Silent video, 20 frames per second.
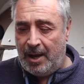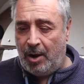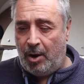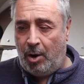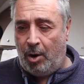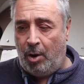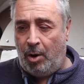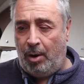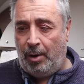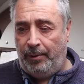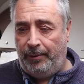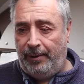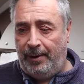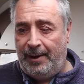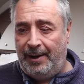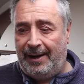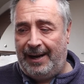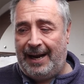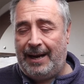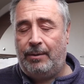on
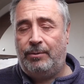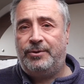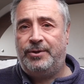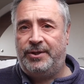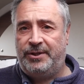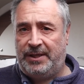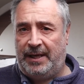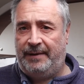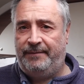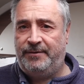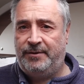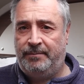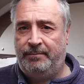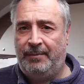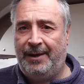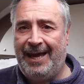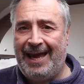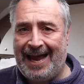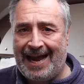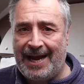how to save
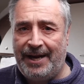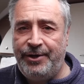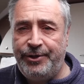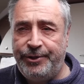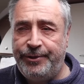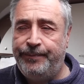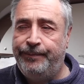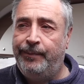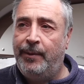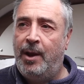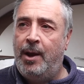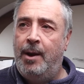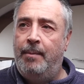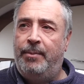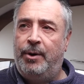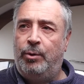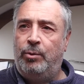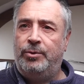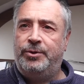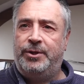some cash,
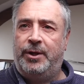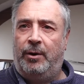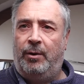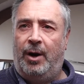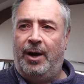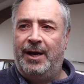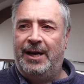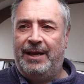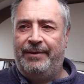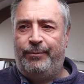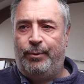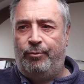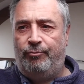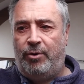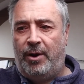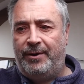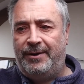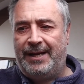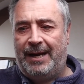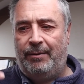but also I'm going to give you a
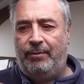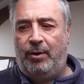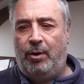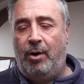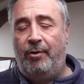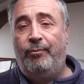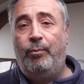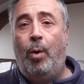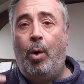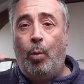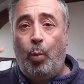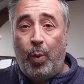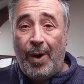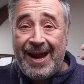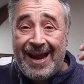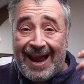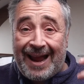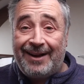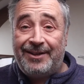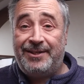rundown of what
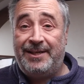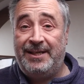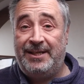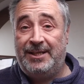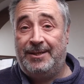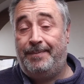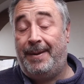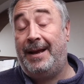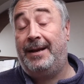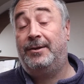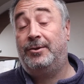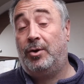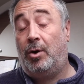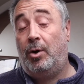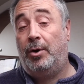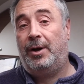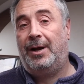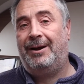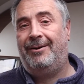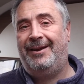we actually spent
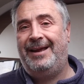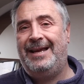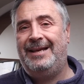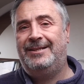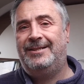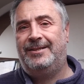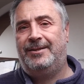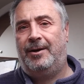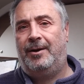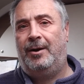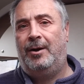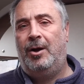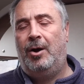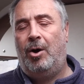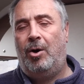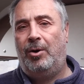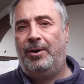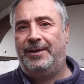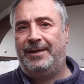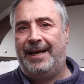on our Easter
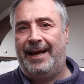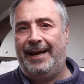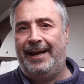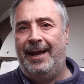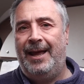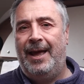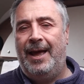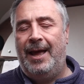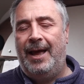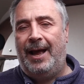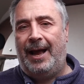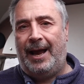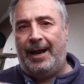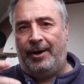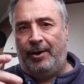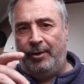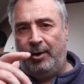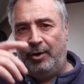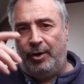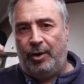holiday,
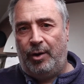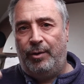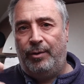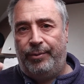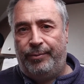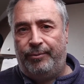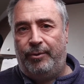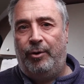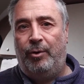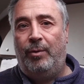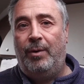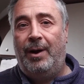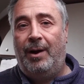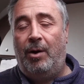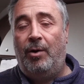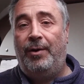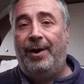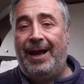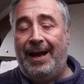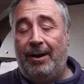and I'm going to go through
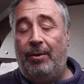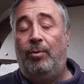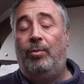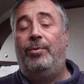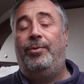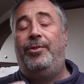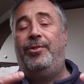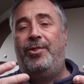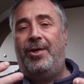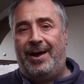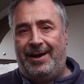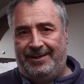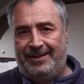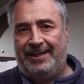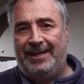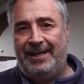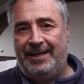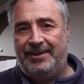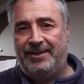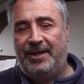on how that
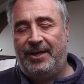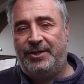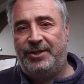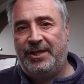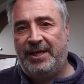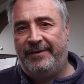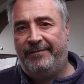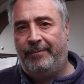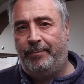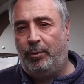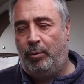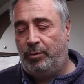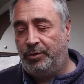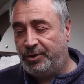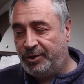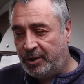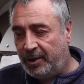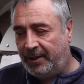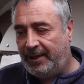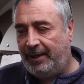is achievable,
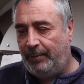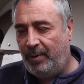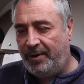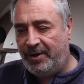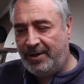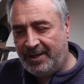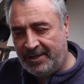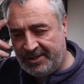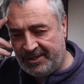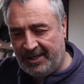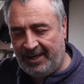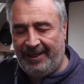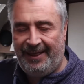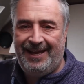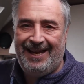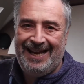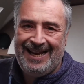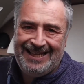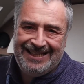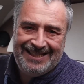certainly when you consider
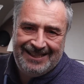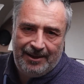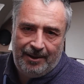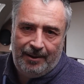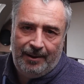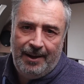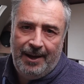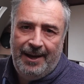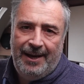that Easter